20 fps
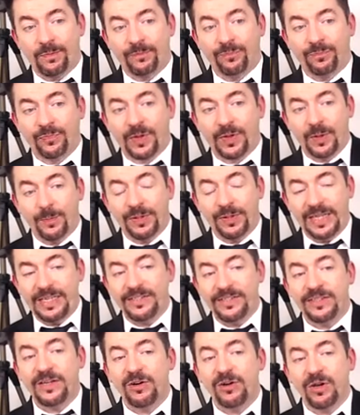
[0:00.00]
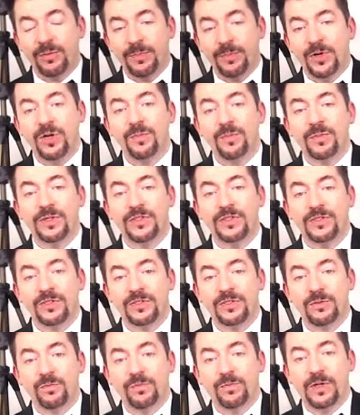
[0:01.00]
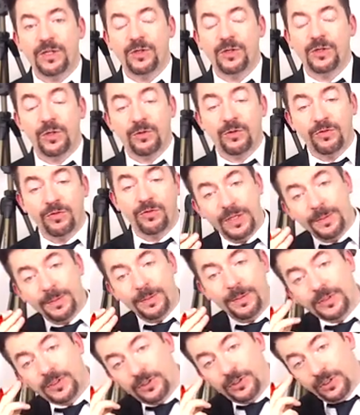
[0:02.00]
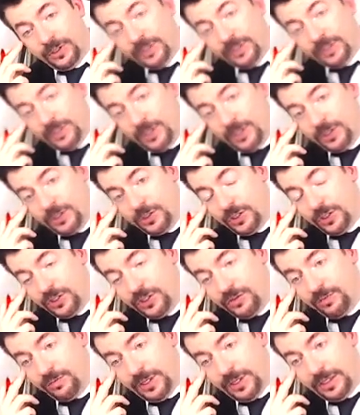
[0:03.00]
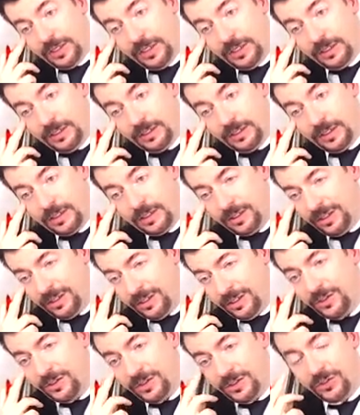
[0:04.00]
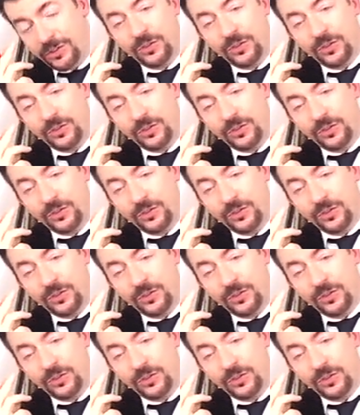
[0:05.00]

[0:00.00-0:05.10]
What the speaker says: placed there on purpose in order for people to look at the alternative media and think, you know, this story's